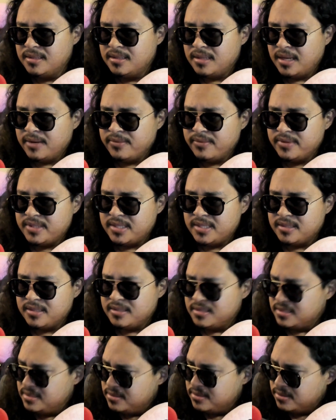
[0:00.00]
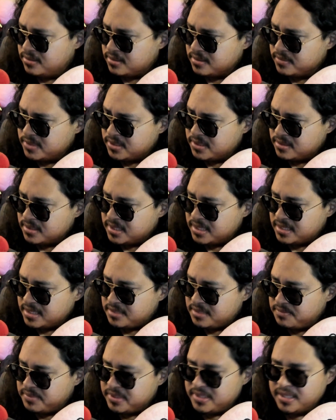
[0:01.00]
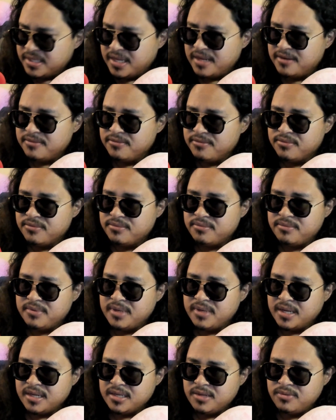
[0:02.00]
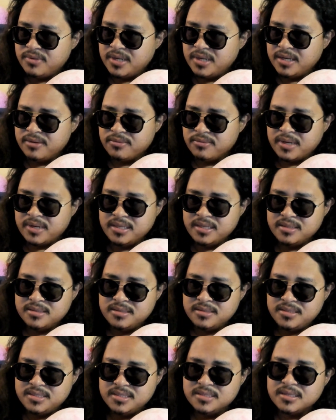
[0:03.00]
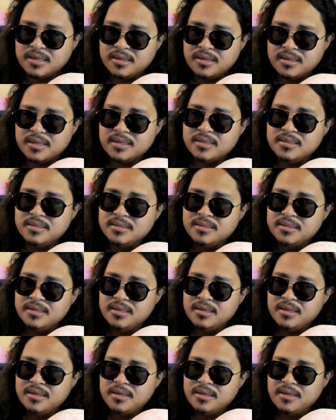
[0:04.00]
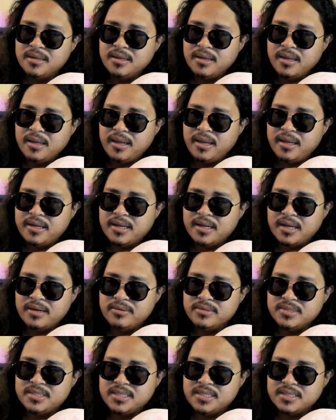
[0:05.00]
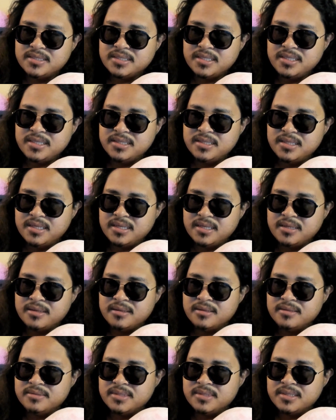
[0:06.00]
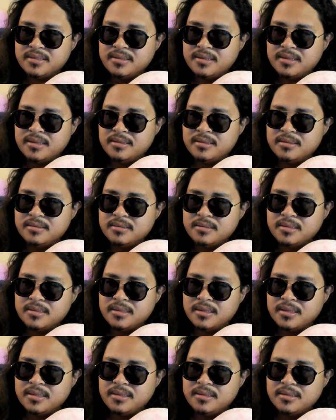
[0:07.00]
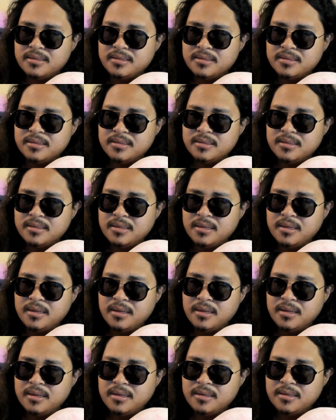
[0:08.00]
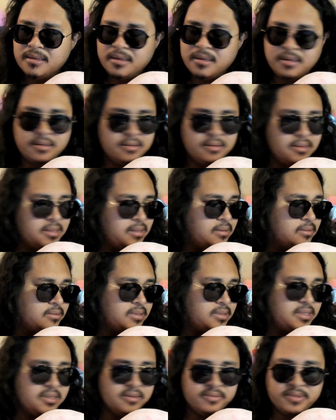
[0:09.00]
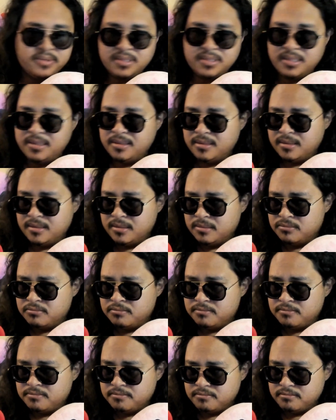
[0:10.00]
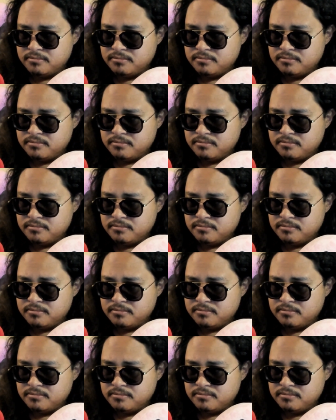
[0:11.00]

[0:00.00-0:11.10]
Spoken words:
Everything's normal-ish, but not quite right. This is odd. And I was just in there. I was like, huh, okay. All right, whatever. All